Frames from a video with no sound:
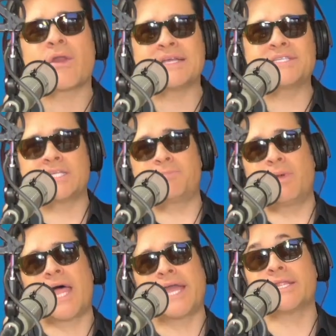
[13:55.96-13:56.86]
do I say this
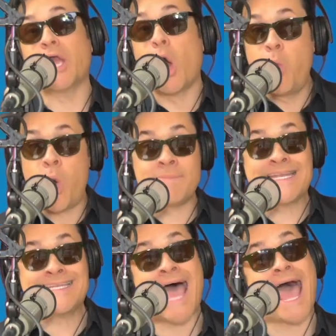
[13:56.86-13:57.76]
politely? A
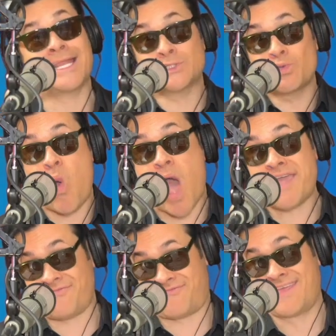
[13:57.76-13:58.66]
woman not his
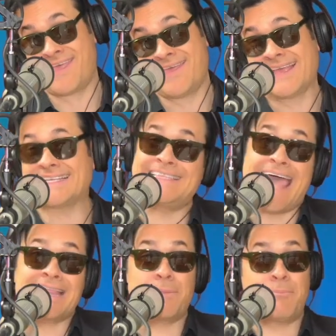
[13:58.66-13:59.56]
wife? Is
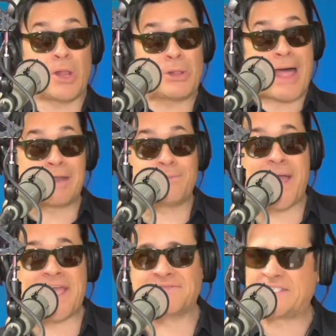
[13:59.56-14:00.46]
that the polite
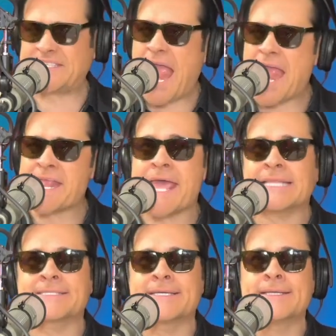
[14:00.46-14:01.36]
way of saying
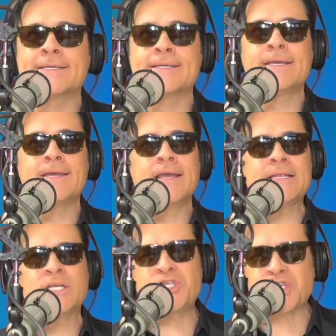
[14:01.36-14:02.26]
it?
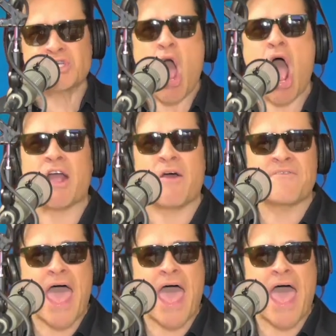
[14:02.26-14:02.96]
Chicago